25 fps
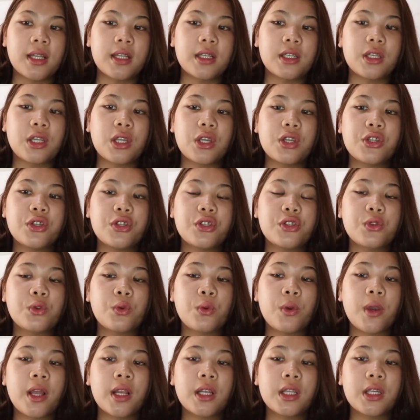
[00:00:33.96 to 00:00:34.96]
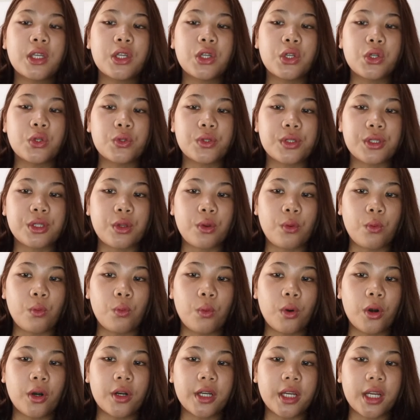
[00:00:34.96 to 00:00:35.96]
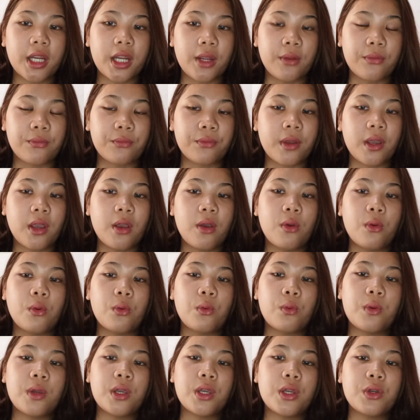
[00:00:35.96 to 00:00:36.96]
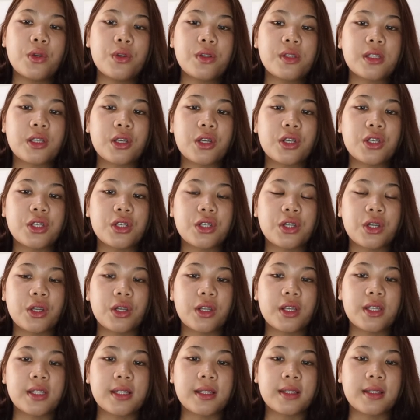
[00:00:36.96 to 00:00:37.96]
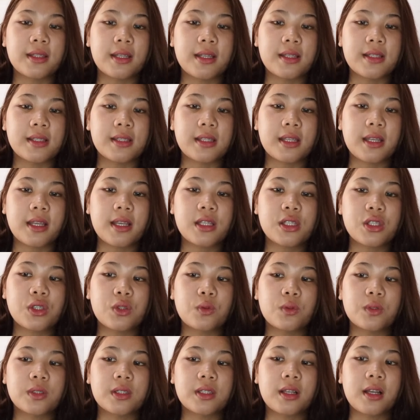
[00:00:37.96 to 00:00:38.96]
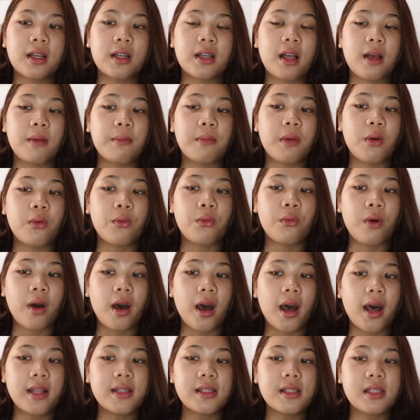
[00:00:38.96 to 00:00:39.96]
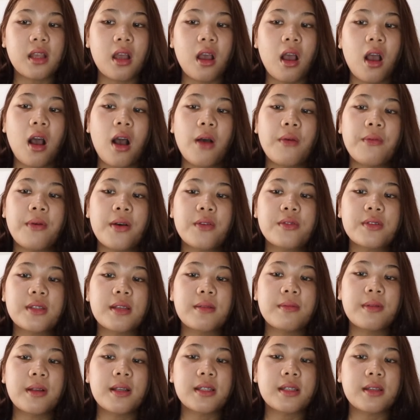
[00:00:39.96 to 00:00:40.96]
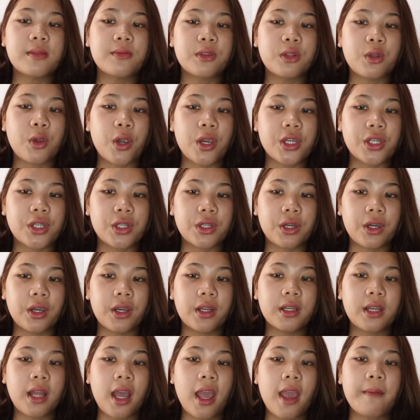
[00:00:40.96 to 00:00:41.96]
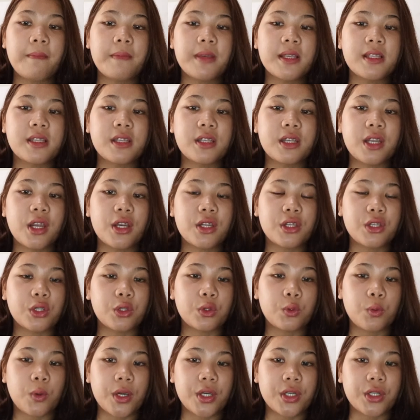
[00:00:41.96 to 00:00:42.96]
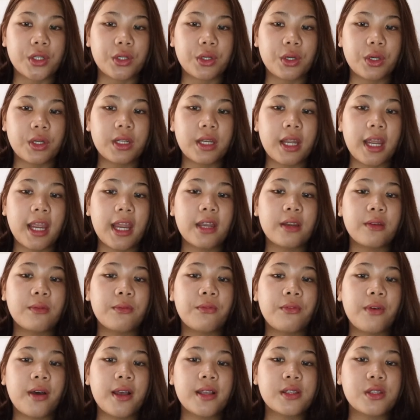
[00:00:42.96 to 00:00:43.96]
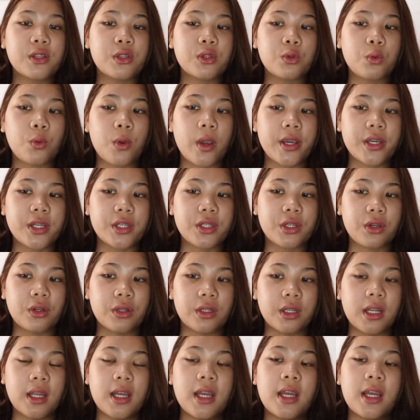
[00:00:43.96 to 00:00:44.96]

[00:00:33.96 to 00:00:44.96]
They usually use the word if. We use conditional sentences to talk about facts, possible situation, imaginary situation, and past situation.